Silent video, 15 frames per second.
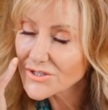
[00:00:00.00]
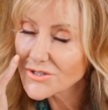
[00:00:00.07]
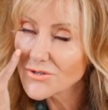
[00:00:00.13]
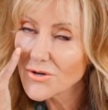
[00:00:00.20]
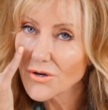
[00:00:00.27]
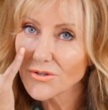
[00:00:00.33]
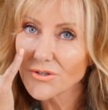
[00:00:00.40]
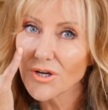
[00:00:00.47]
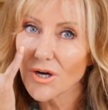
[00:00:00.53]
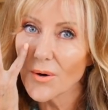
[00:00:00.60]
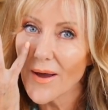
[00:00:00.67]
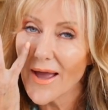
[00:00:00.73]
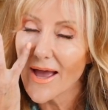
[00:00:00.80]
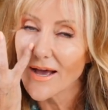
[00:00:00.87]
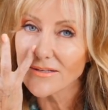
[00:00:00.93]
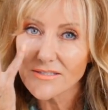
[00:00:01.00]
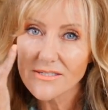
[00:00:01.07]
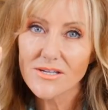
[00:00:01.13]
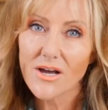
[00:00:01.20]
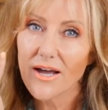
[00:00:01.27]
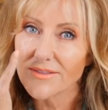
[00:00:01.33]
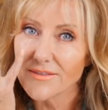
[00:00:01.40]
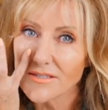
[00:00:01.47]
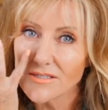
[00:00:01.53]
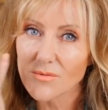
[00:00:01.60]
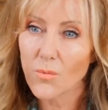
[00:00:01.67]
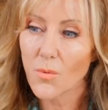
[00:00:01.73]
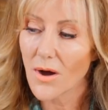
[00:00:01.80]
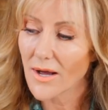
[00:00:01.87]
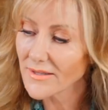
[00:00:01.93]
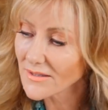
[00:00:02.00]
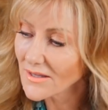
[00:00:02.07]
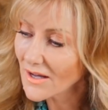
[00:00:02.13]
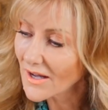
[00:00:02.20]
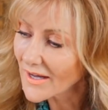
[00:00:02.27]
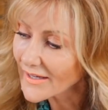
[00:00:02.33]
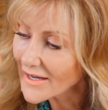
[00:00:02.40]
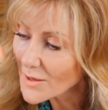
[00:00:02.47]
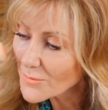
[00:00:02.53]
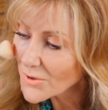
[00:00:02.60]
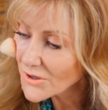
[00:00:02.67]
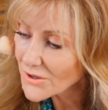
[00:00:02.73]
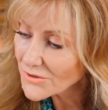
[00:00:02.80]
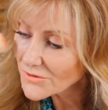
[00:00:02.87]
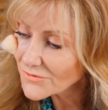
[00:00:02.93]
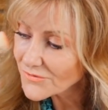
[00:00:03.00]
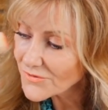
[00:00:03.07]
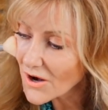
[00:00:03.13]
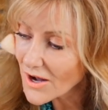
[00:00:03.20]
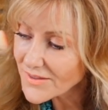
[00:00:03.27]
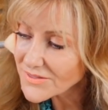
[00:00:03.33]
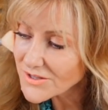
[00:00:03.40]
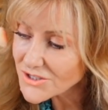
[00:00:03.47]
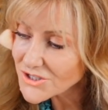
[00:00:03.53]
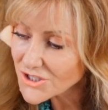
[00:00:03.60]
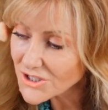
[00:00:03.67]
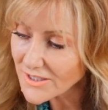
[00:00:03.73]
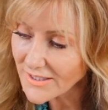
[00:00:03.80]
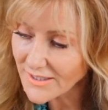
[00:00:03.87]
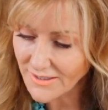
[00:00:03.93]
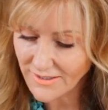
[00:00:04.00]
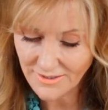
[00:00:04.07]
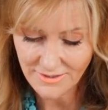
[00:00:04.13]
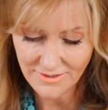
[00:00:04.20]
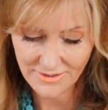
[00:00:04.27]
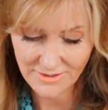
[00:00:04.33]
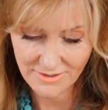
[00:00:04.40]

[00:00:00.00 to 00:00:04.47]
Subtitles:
to not go outside this white line, and we're going to find the cheek